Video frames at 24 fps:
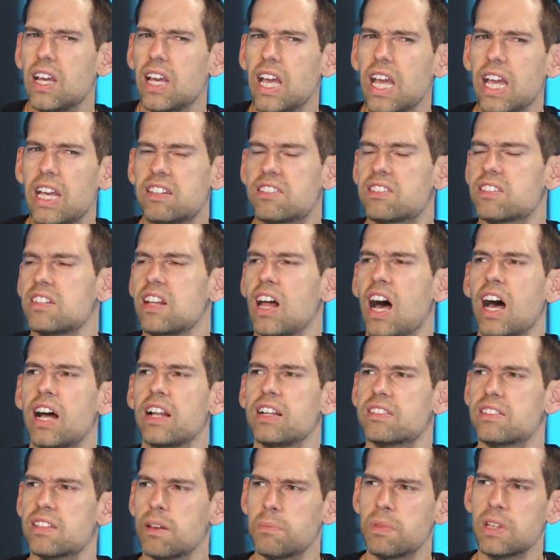it's
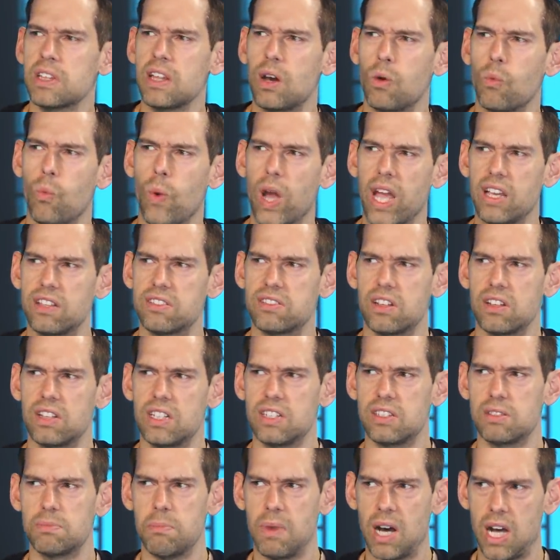not something that weighs on
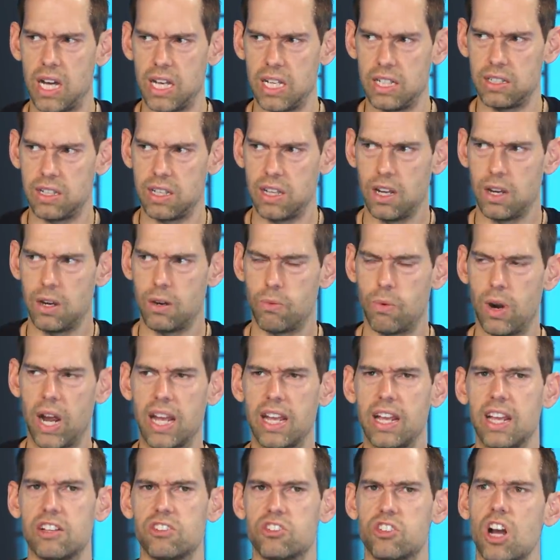his mind,
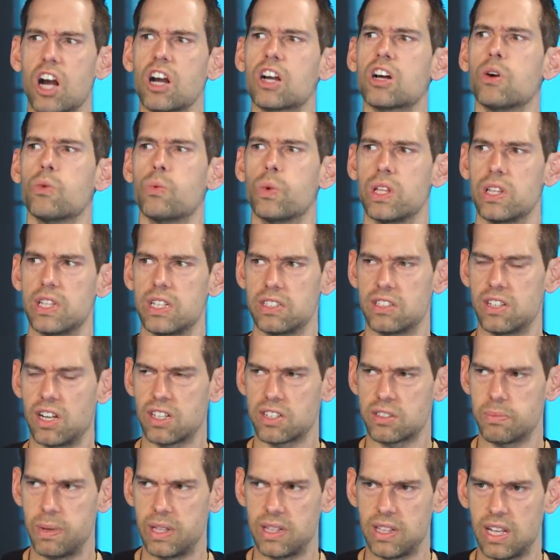right? And Jocko Willink
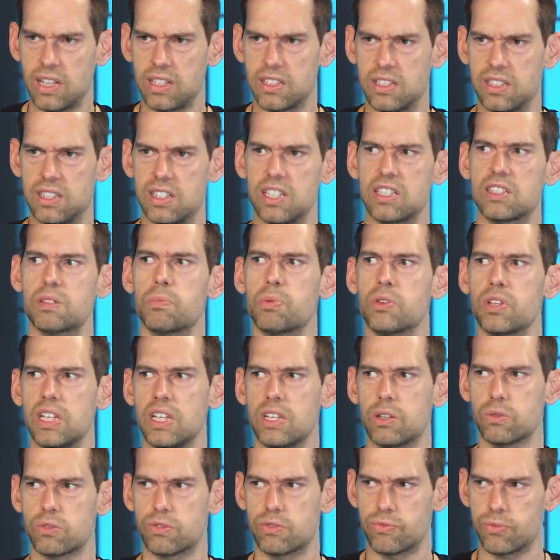talks about that. Discipline
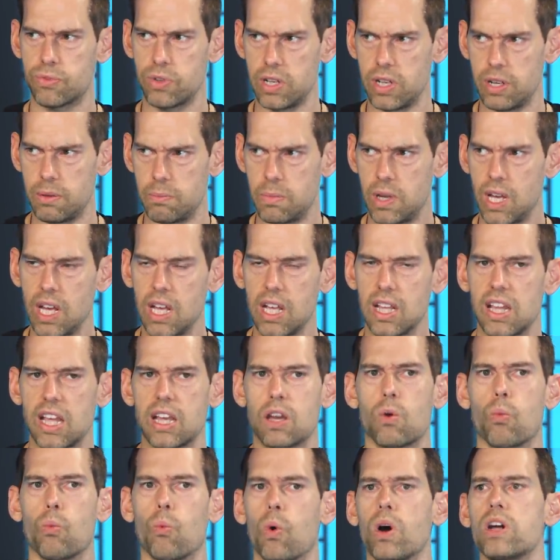equals freedom.
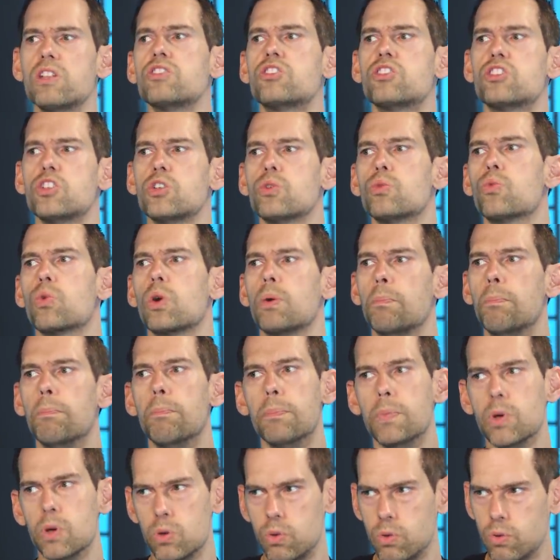Like once you
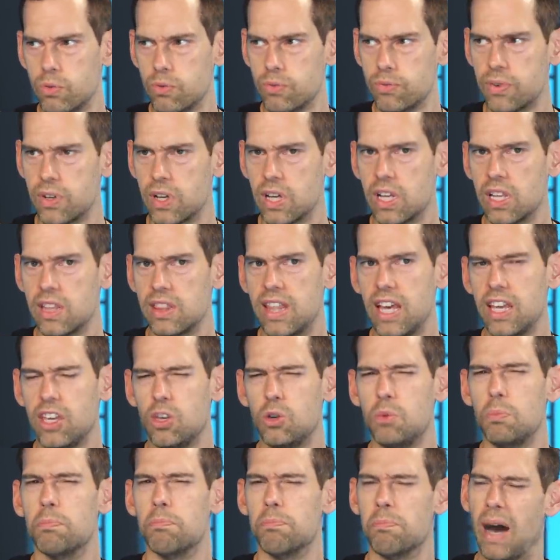remove that
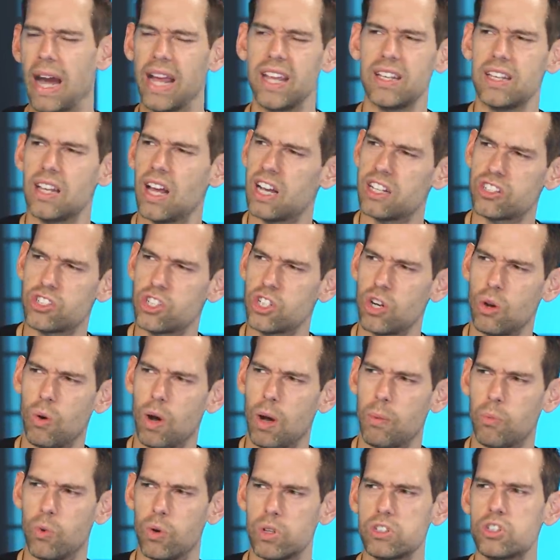you might not show
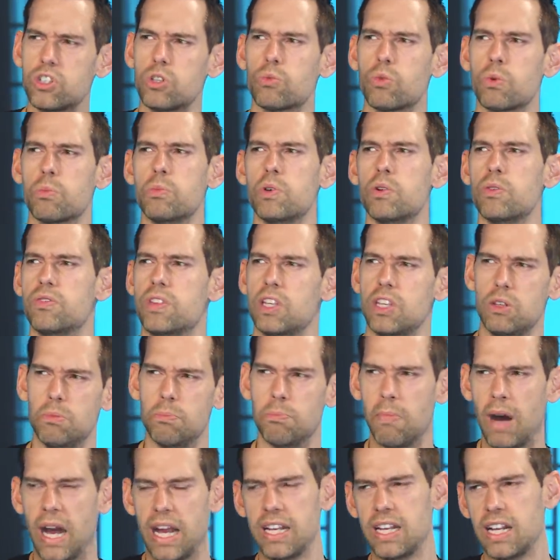up, once you remove that you
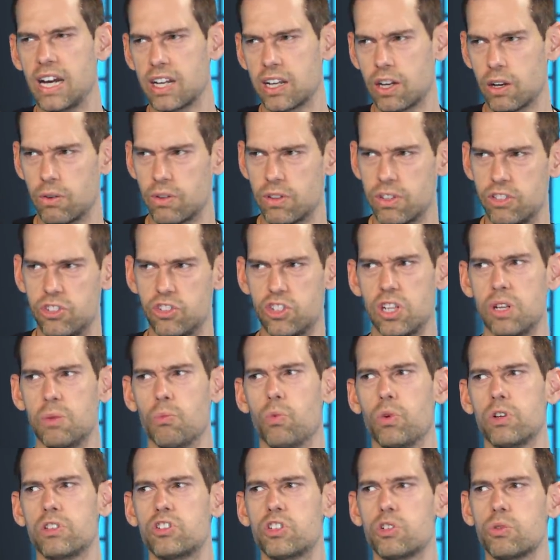might not go to the gym,
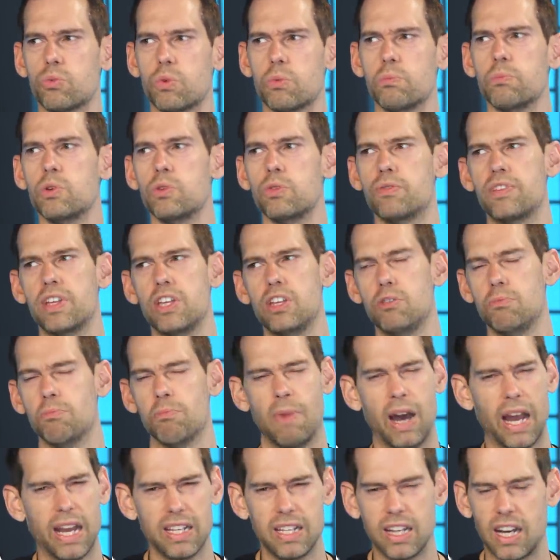once you remove that you
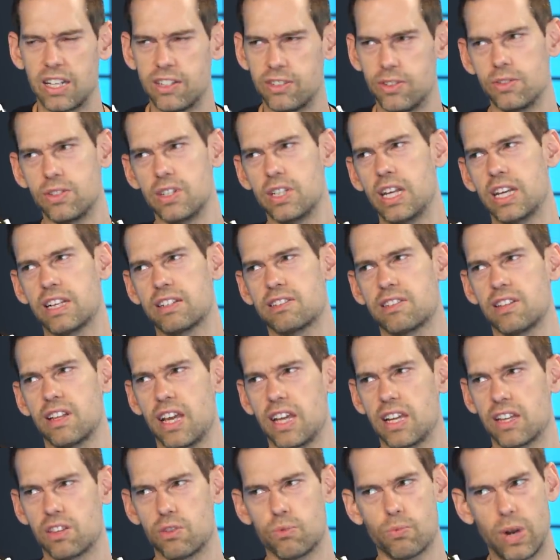might not do the next
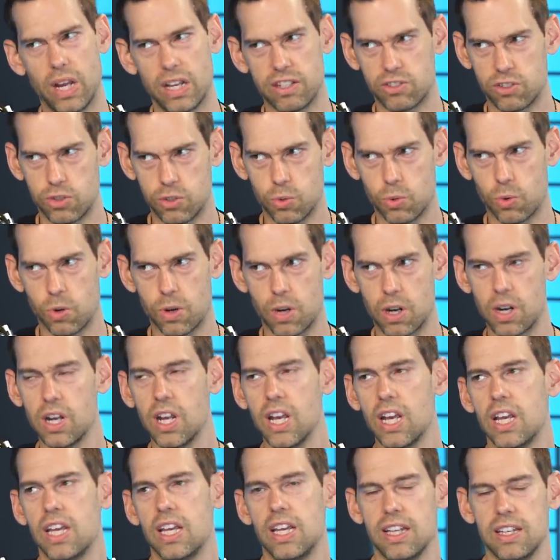leg of the Res Tour
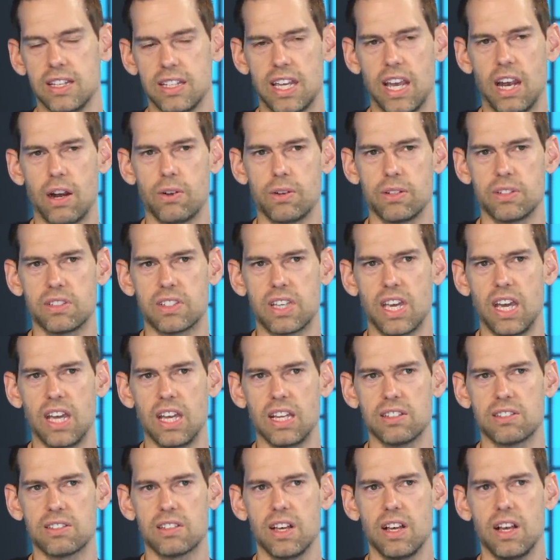in Gary's
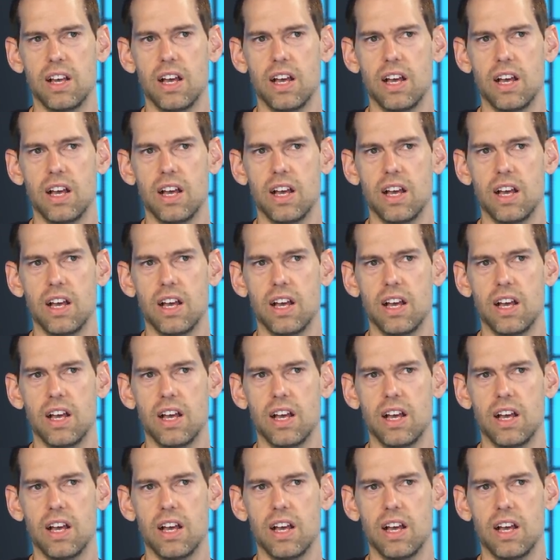case,